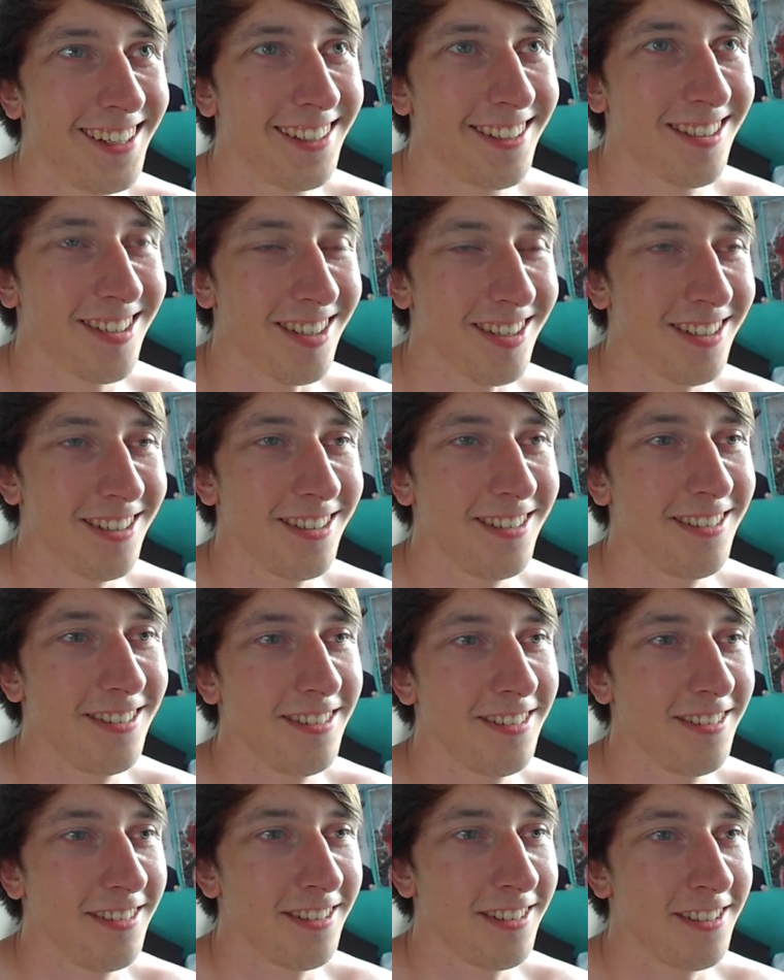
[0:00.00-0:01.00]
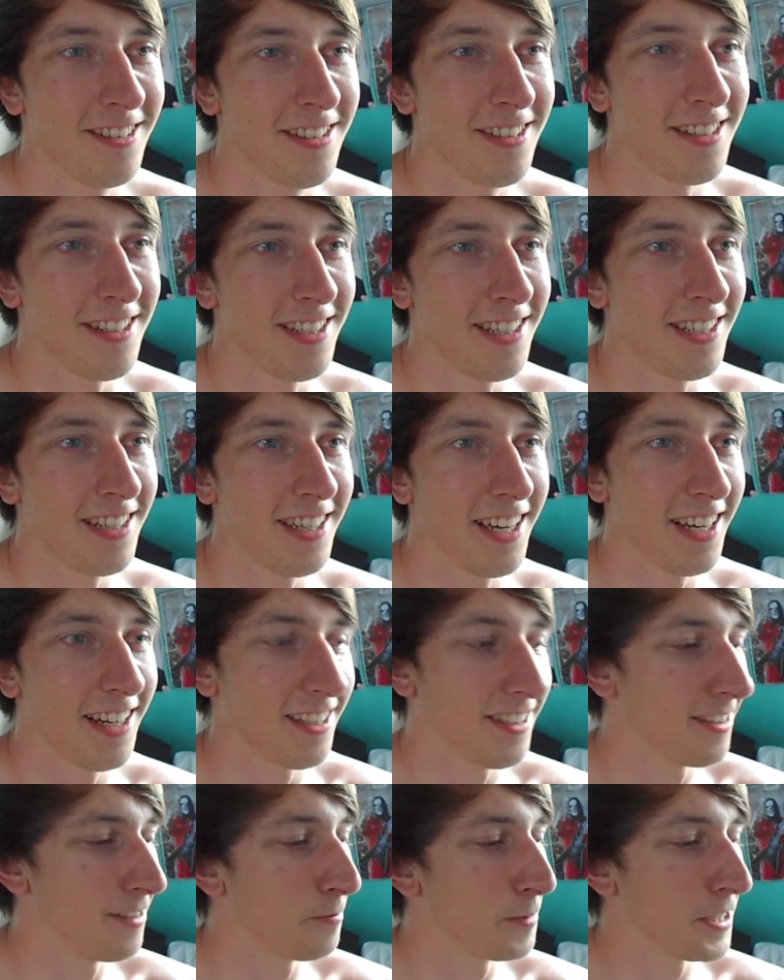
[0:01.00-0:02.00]
so I just need to get
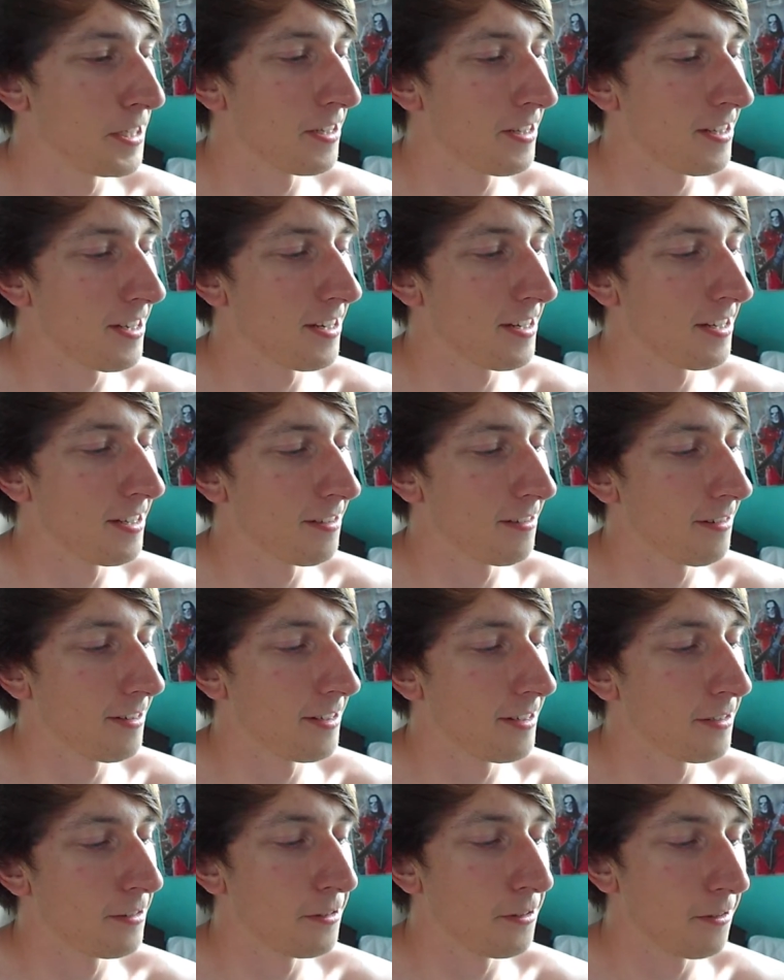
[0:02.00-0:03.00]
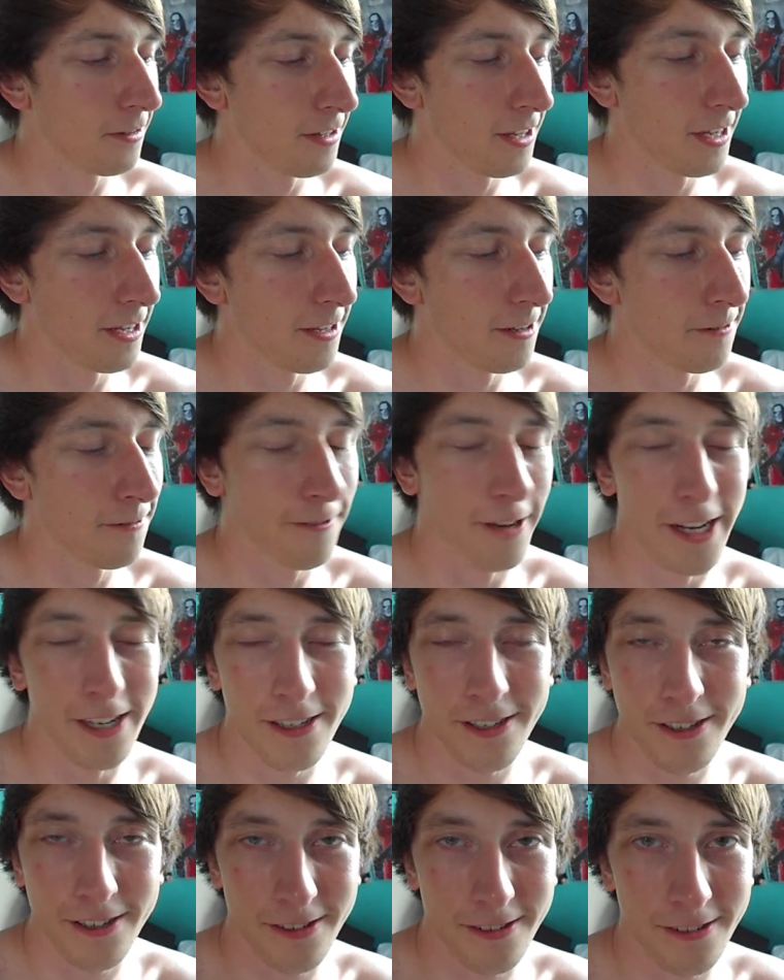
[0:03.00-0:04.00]
out of the mindset now and not let it
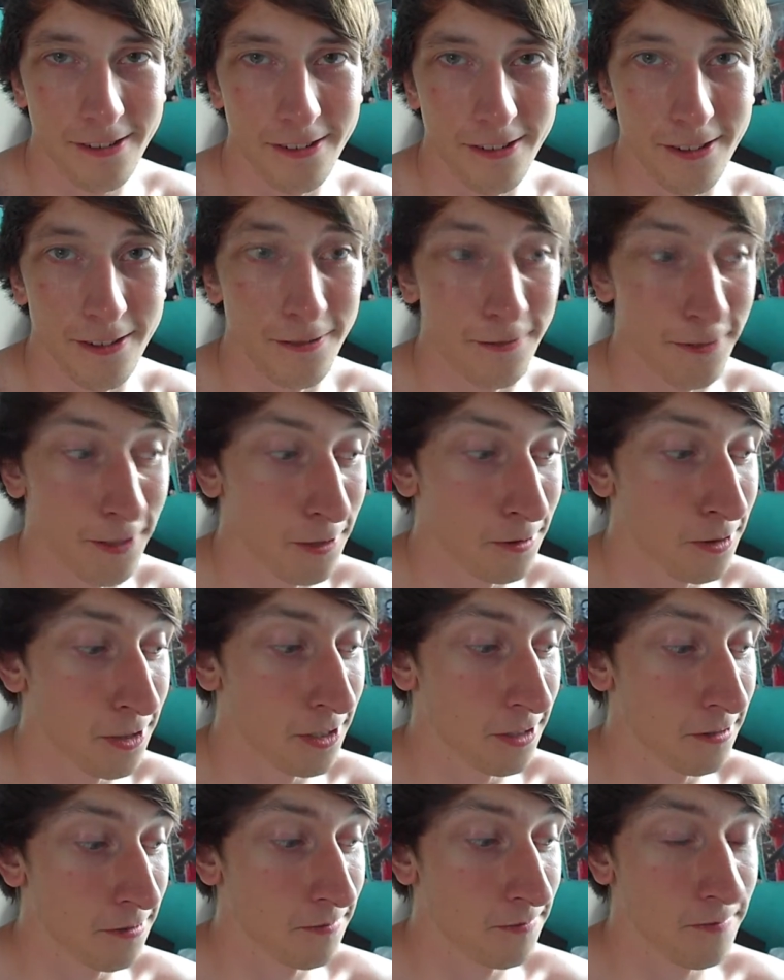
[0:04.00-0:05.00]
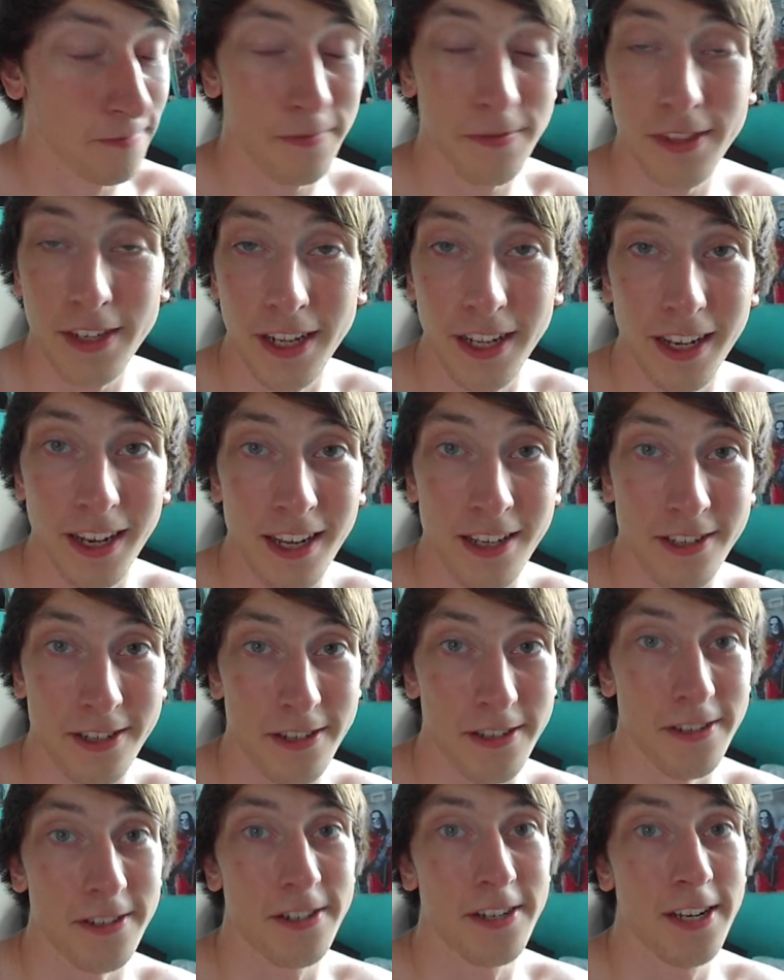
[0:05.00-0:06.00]
affect the future
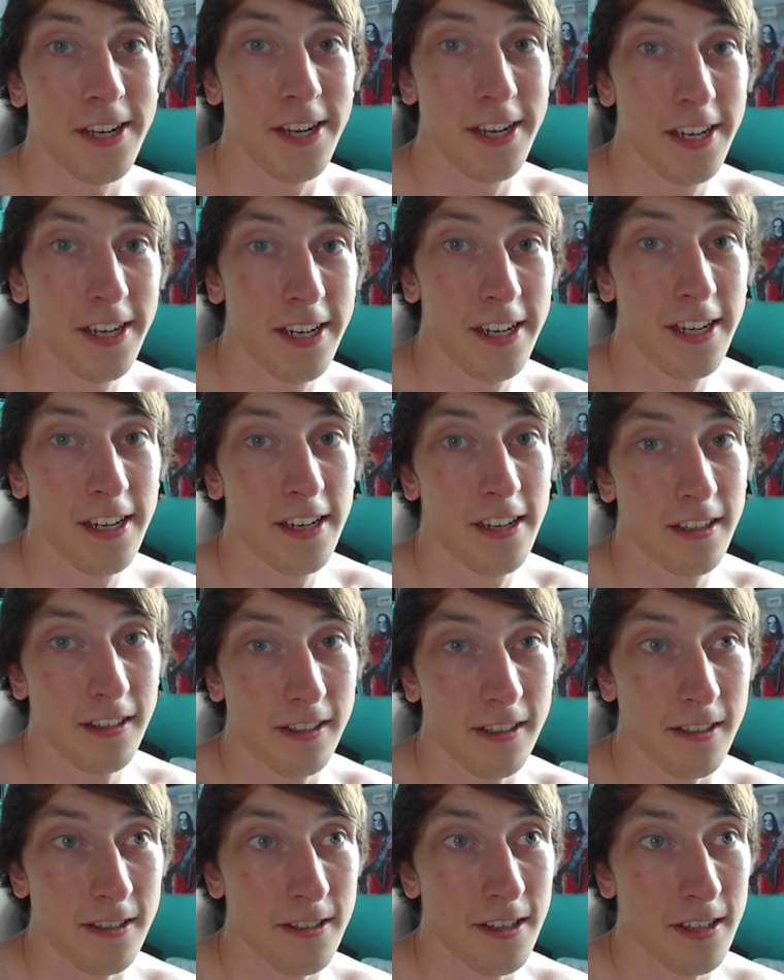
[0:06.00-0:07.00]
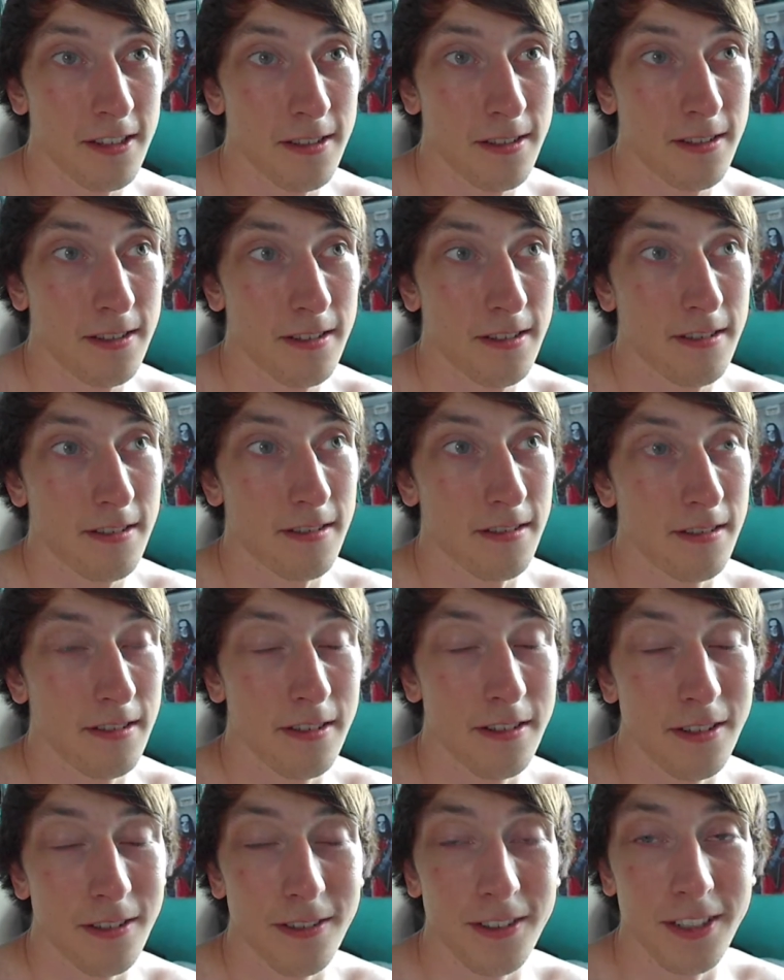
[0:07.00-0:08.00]
lessons because that's
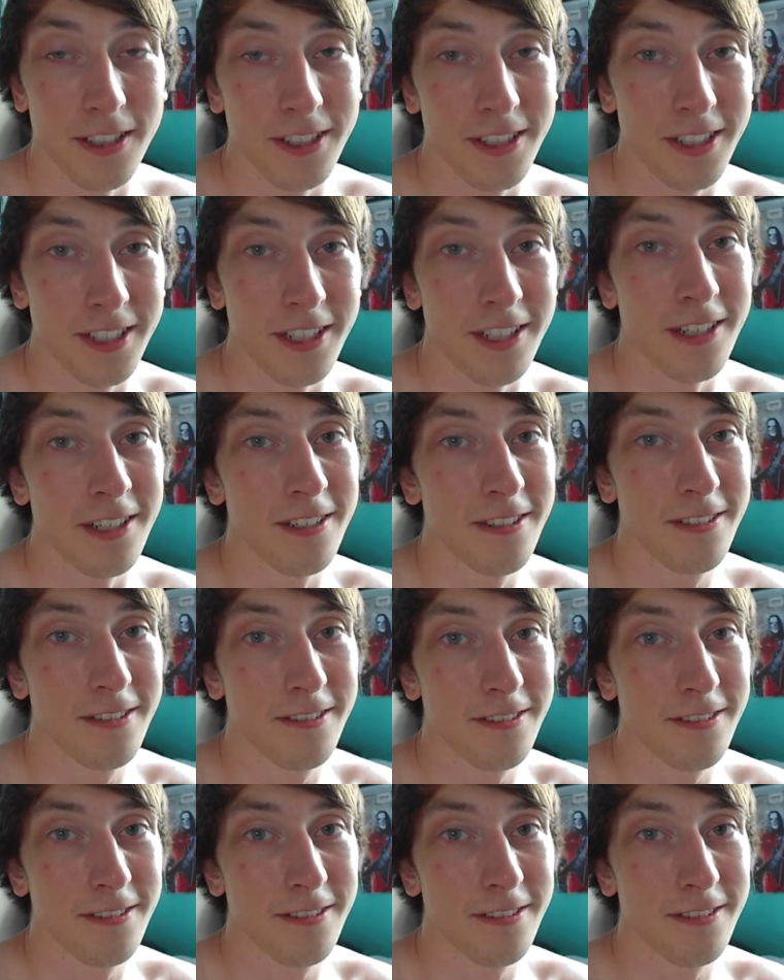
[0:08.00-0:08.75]
not what you need.